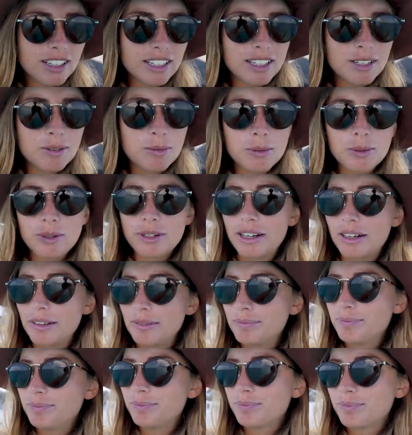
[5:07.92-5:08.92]
clear
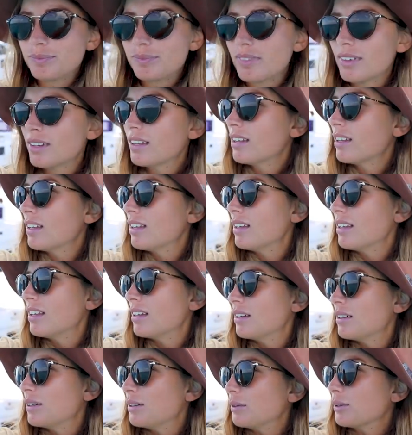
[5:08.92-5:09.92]
water.
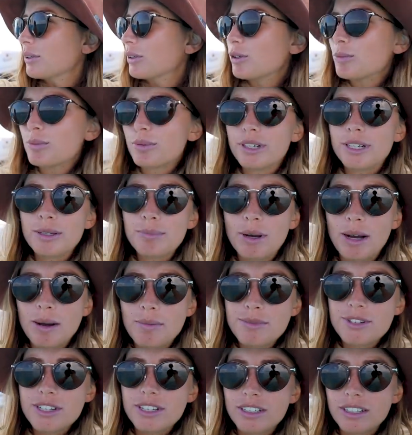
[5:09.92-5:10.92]
We're all pretty
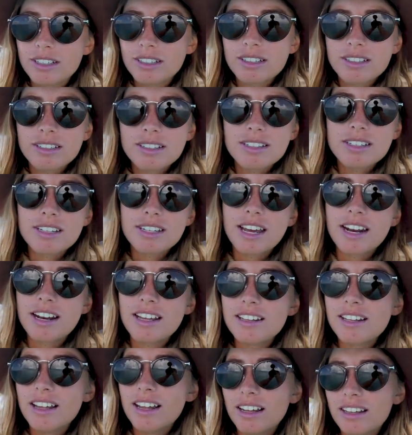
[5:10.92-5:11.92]
pumped to to get
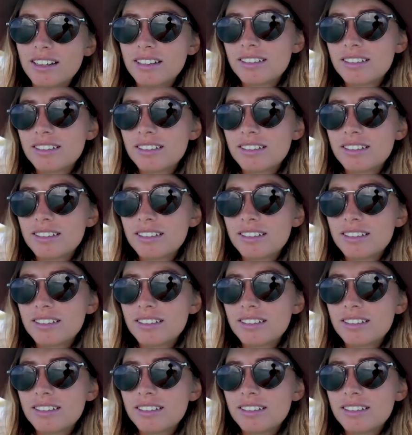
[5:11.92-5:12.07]
in there.